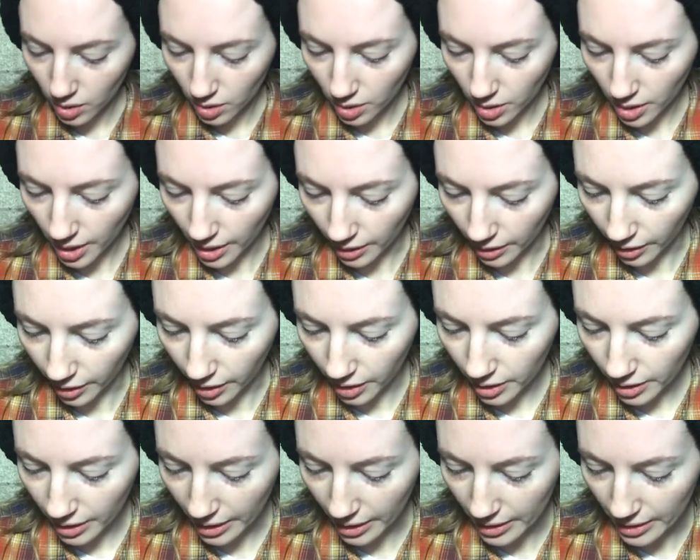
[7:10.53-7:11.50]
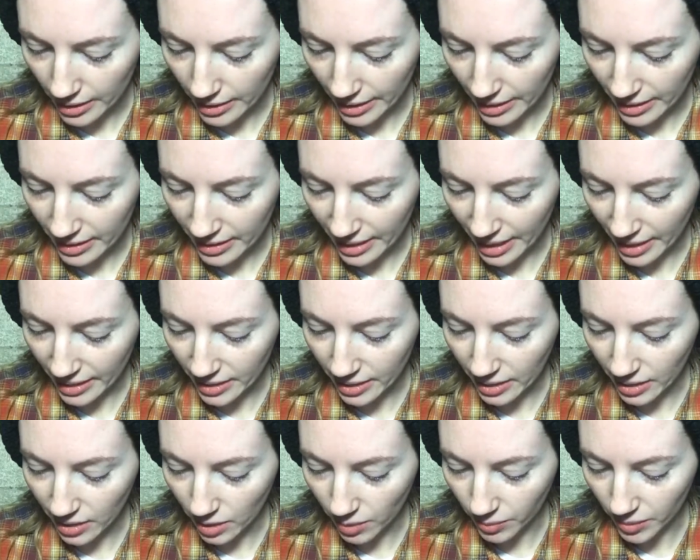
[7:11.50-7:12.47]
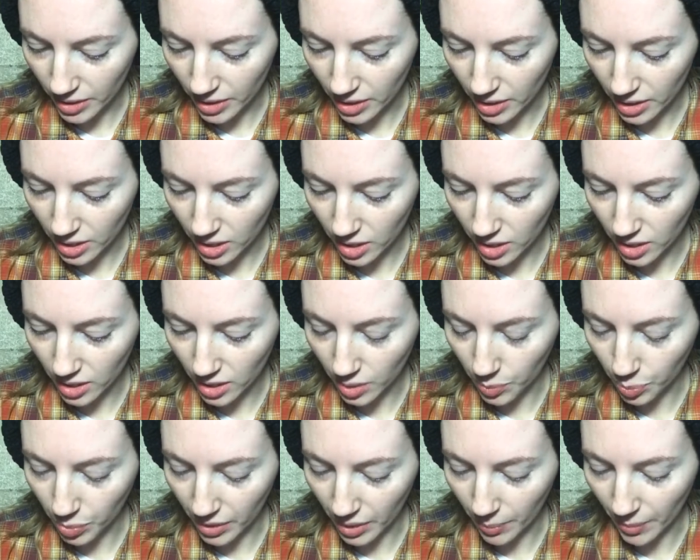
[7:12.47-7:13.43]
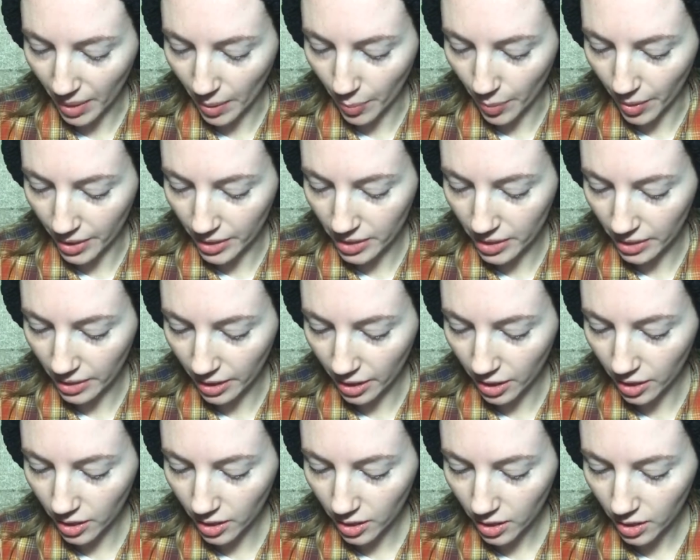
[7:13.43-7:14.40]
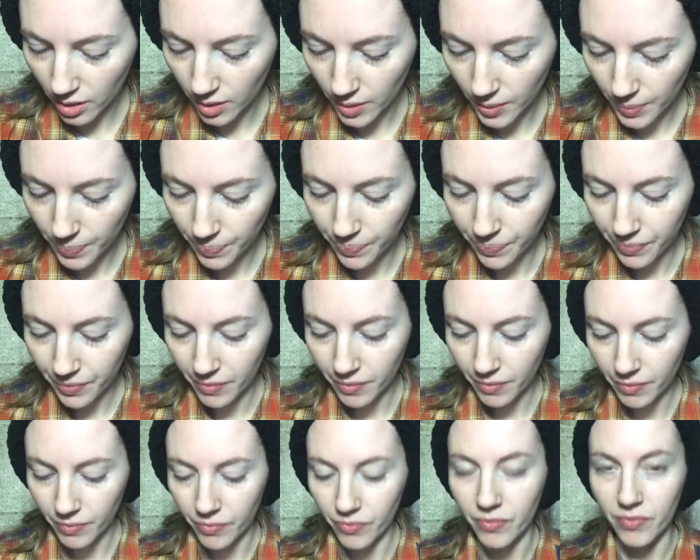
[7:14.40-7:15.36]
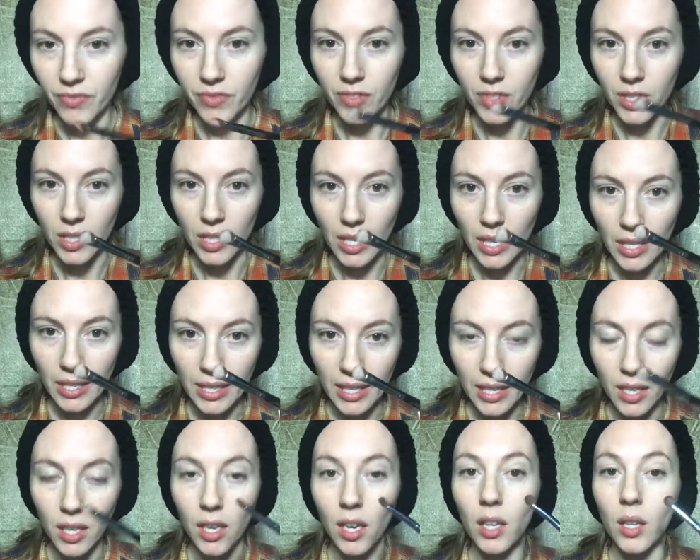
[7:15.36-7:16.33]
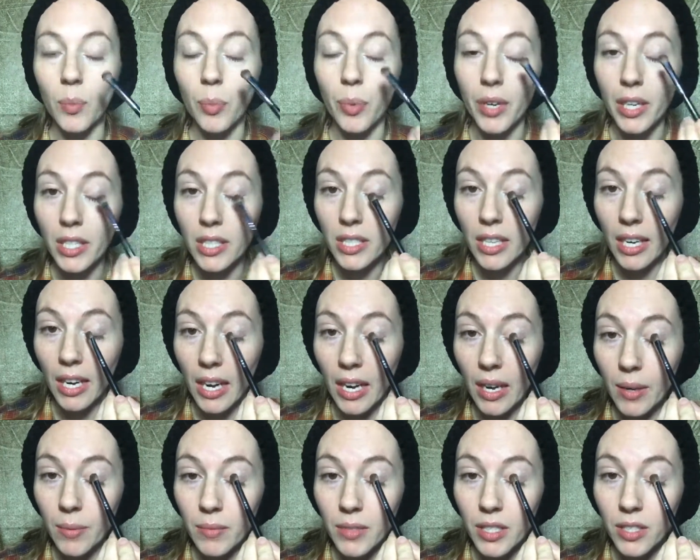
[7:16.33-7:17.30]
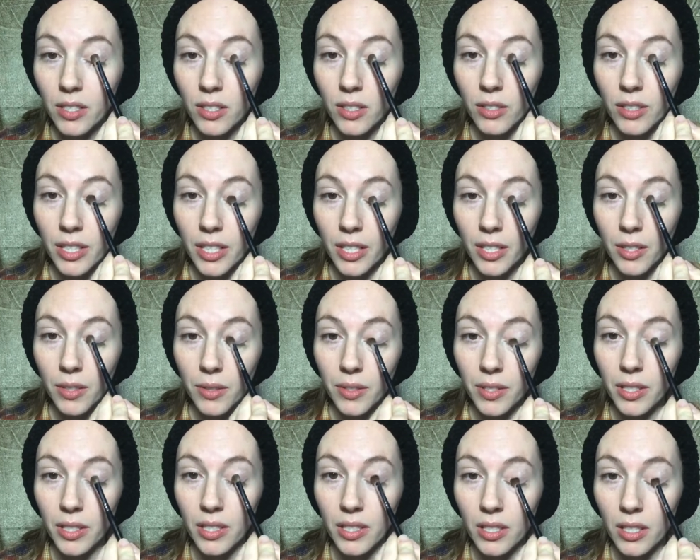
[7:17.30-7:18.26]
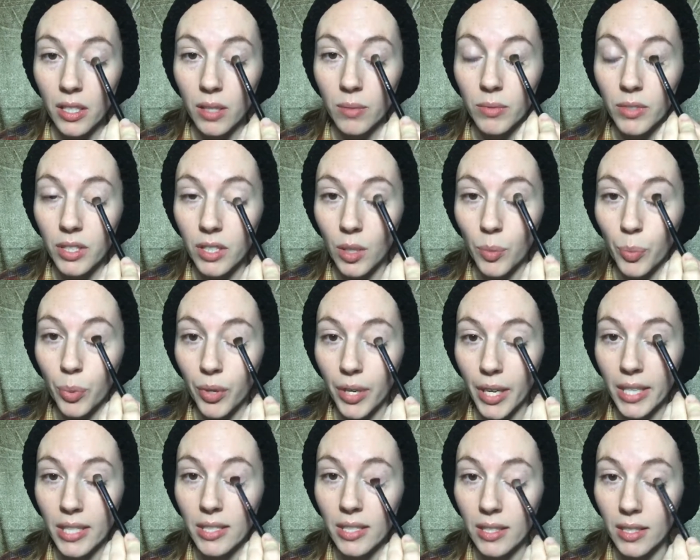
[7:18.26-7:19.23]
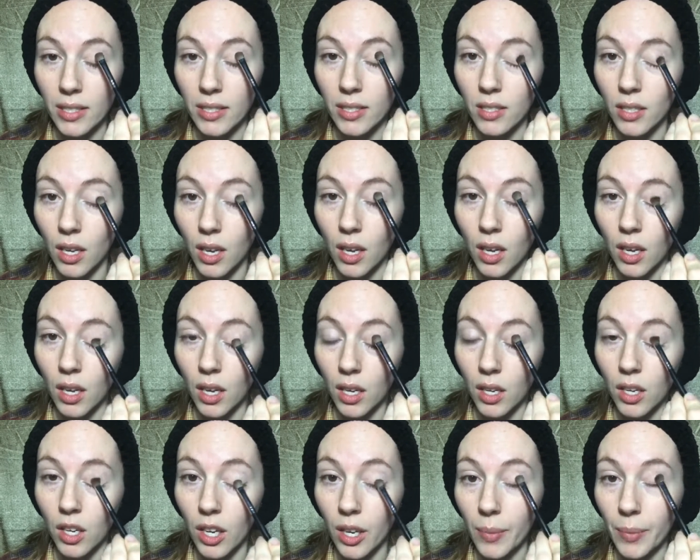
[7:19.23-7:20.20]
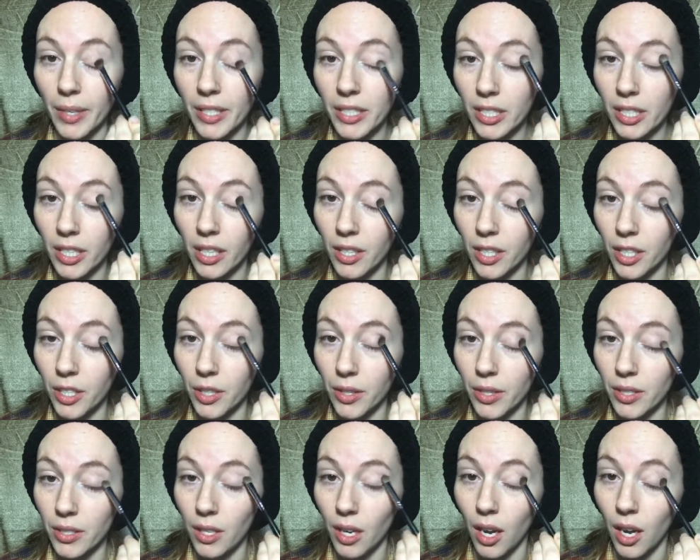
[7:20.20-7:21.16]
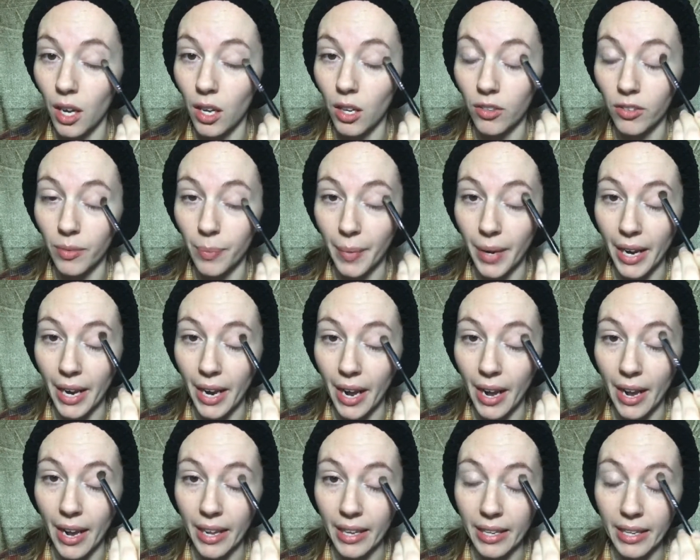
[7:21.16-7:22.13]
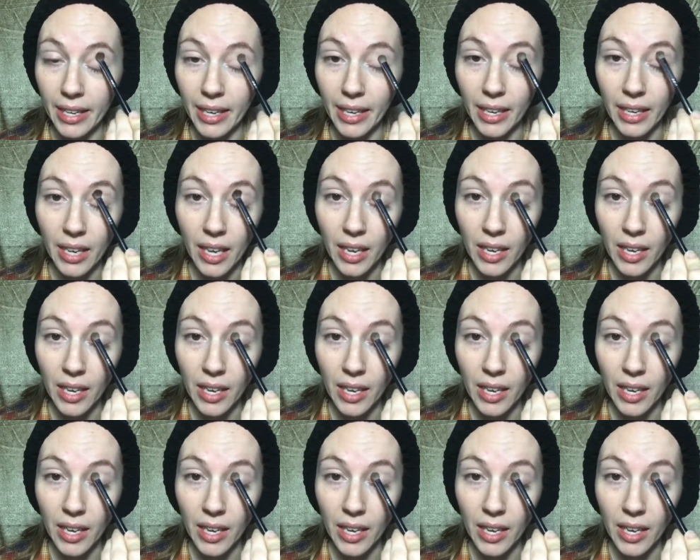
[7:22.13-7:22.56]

color. It is a satin. I'm just dipping my brush in there. See, get it on the brush. And I'm just going to use this and I'm just going to press this all. I'm actually going to do this all over my eyelid,